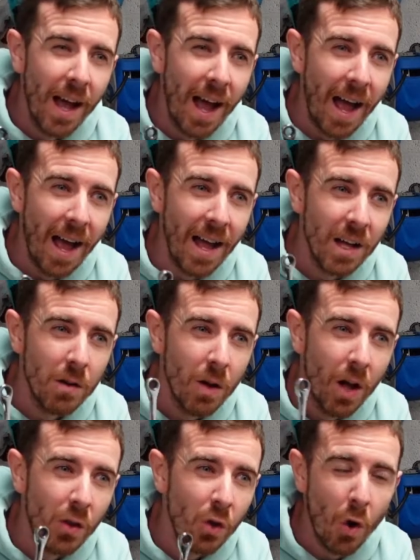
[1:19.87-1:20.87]
at
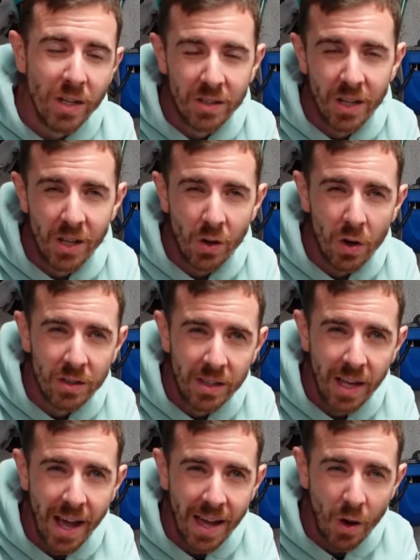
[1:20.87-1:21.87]
a
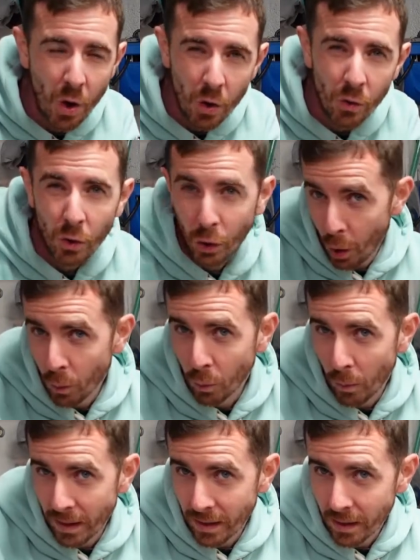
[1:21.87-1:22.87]
1998 Honda
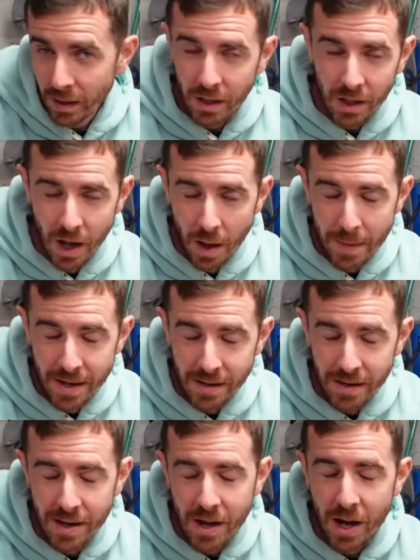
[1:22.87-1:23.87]
Goldwing. I
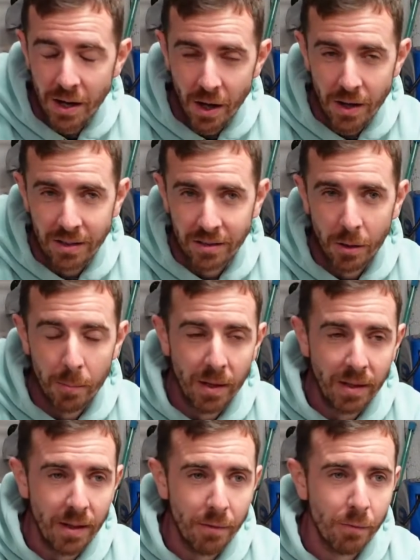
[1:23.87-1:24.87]
mean, I know that's a
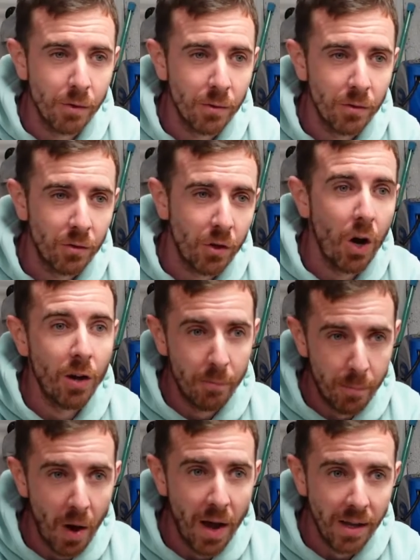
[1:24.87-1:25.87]
complete different style of
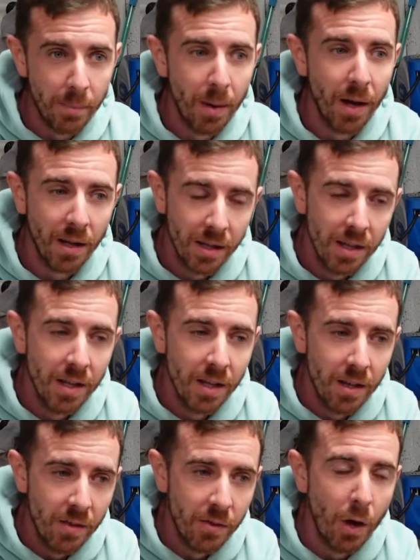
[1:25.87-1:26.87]
bike, but
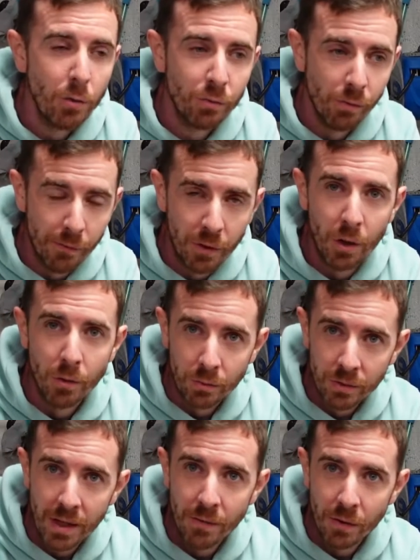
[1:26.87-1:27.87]
those
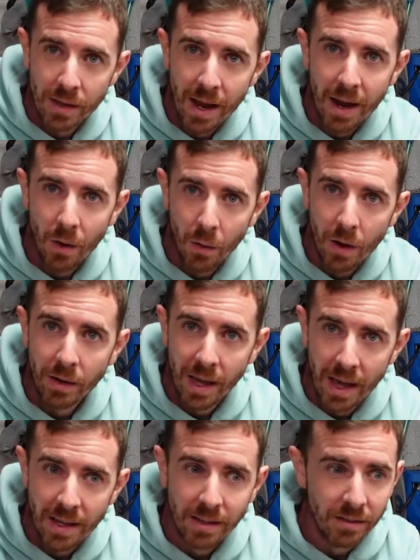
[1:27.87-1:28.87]
reviews even now are
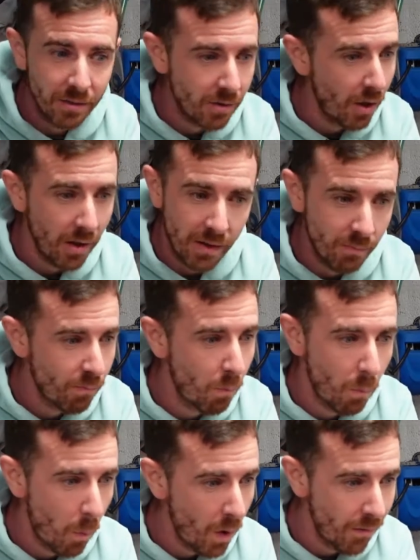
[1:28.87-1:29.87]
getting like
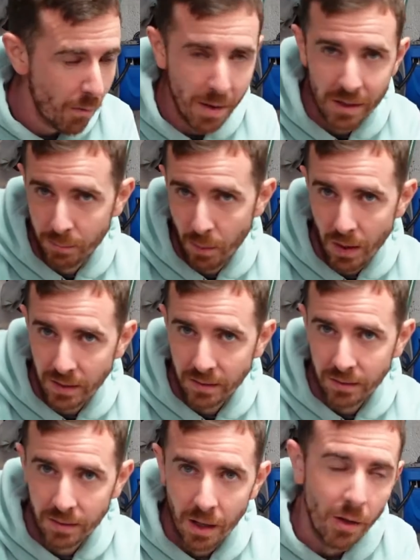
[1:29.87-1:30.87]
one of the best bikes.
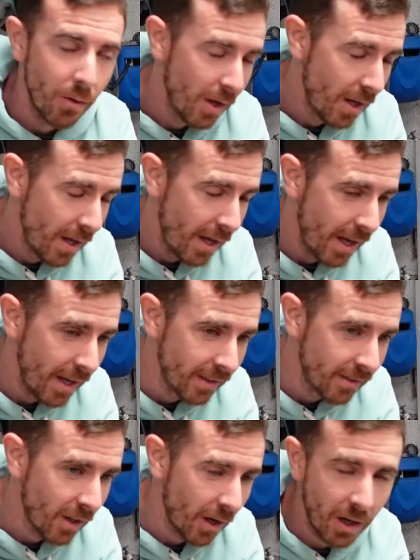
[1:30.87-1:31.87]
So it
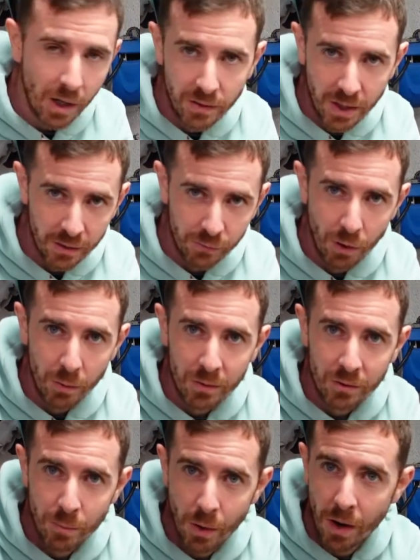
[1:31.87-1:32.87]
is. I'm going to go test ride one
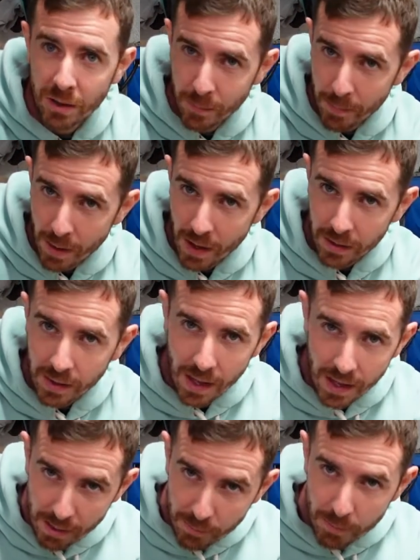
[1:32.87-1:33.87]
tomorrow. It's my
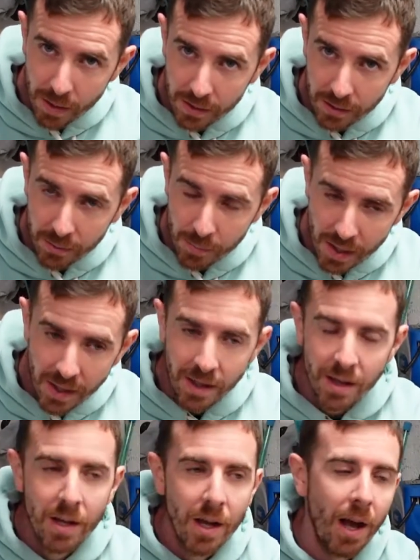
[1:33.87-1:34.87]
birthday. Happy birthday to me.
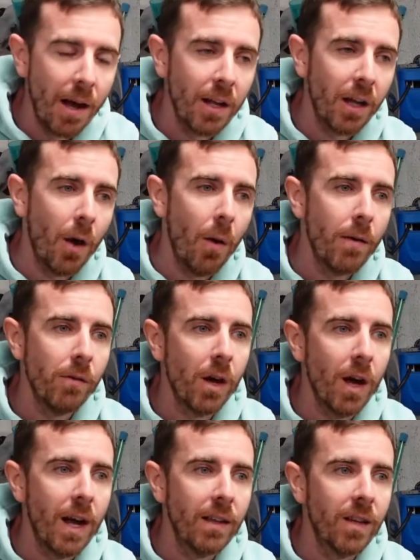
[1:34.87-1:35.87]
I'm going to go
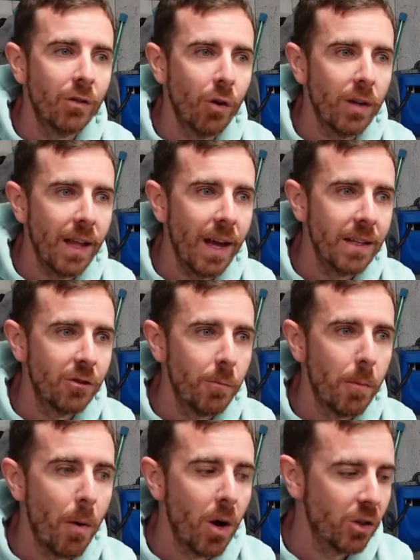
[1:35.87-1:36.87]
over and test ride that at
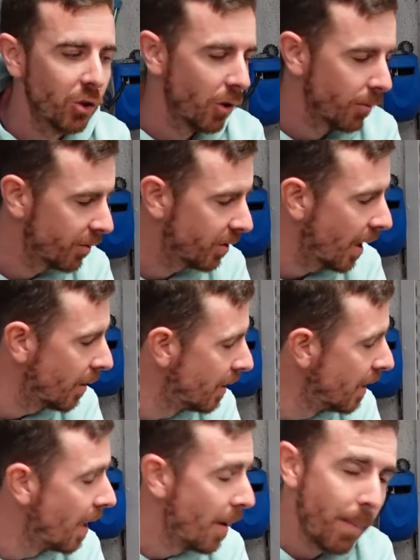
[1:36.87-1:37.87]
Super Bike Shop. So,
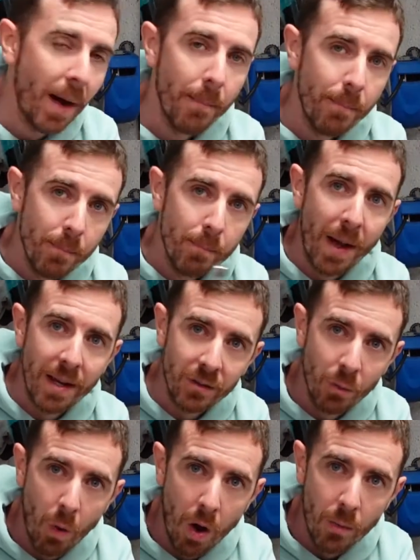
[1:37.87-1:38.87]
but back
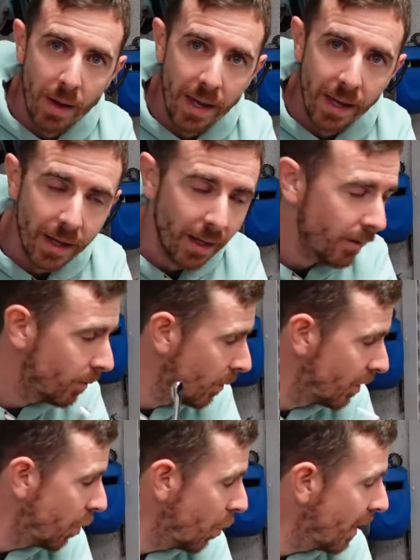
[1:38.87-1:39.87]
to why we're here.
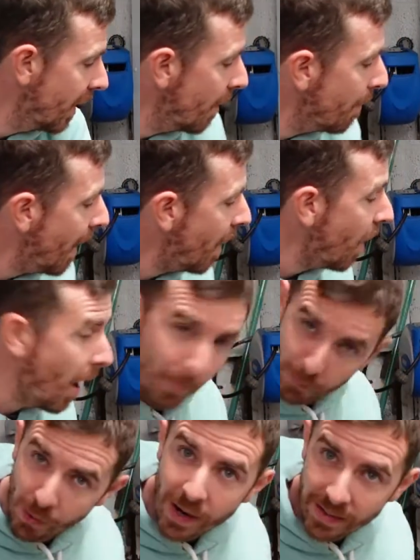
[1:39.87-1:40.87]
We're talking about
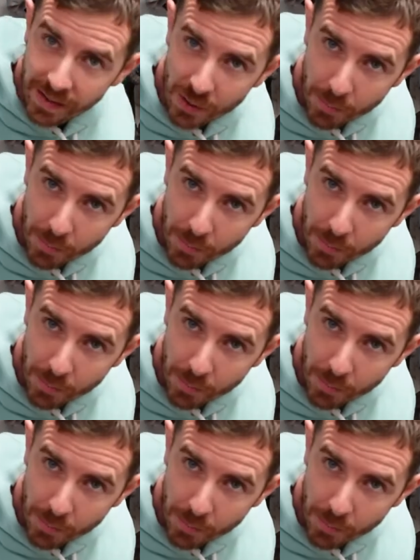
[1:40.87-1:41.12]
upgrading the